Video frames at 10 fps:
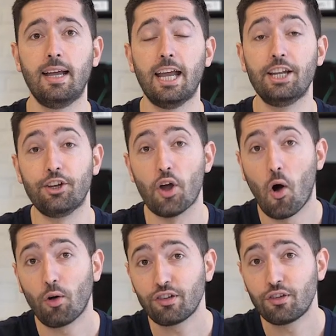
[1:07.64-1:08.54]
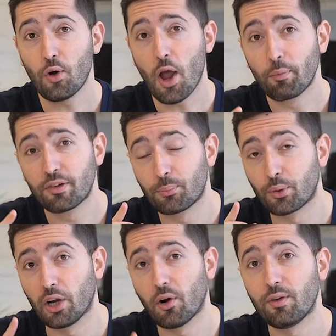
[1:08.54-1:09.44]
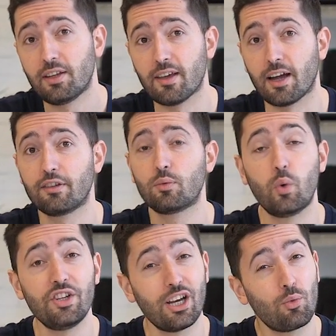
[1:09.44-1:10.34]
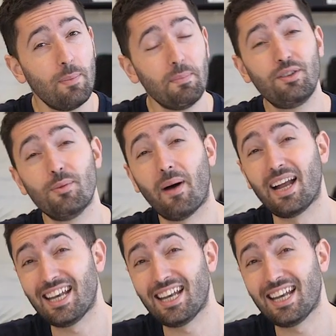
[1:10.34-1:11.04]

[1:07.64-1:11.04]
And it also helps you prioritize which equipment to buy